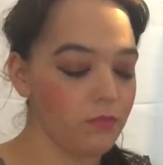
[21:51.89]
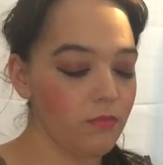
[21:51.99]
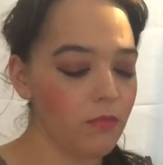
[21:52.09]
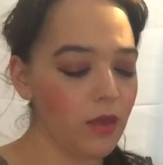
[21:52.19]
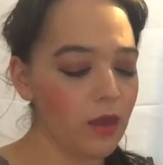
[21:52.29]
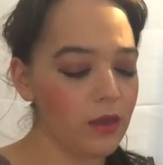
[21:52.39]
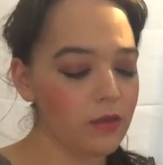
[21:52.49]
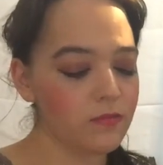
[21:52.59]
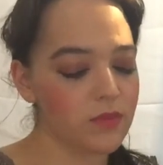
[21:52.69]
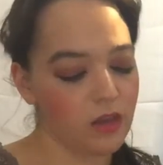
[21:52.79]
May I
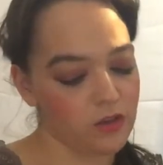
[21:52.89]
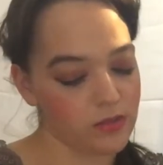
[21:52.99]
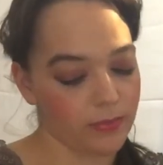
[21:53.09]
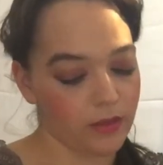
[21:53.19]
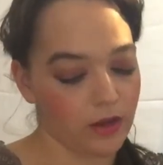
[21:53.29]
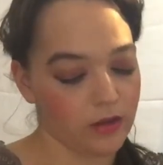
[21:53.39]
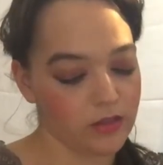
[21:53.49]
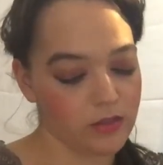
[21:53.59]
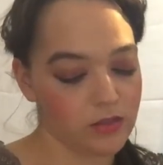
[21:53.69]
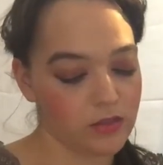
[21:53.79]
tell you something,
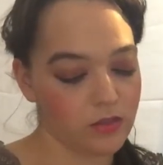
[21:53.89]
Highness?